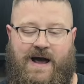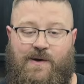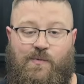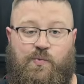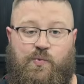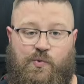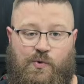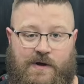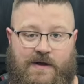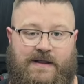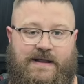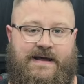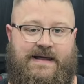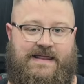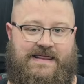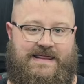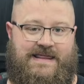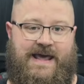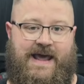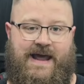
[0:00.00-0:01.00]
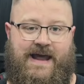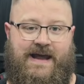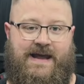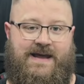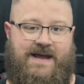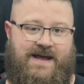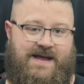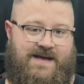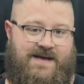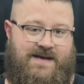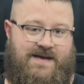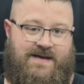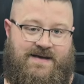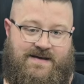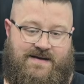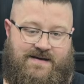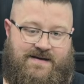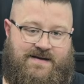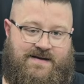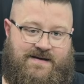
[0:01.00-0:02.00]
I really think
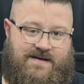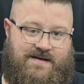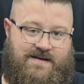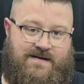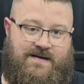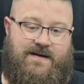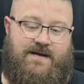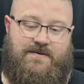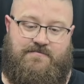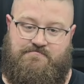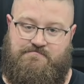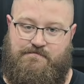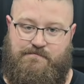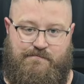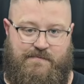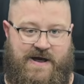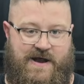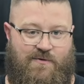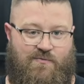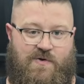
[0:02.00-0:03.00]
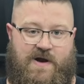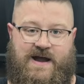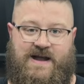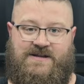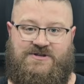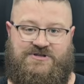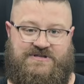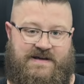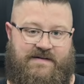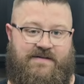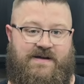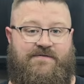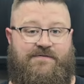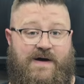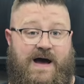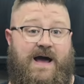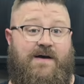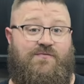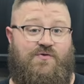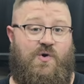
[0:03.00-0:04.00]
mid-range
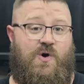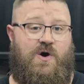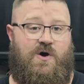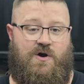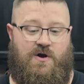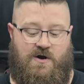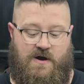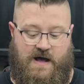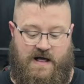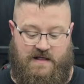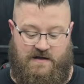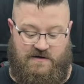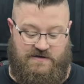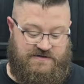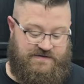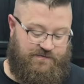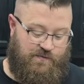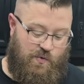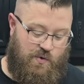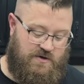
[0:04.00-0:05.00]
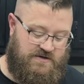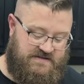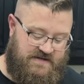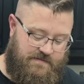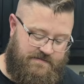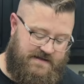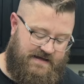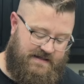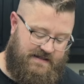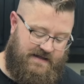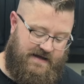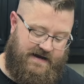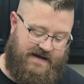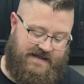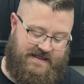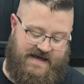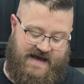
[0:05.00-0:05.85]
$75 to $100 for something like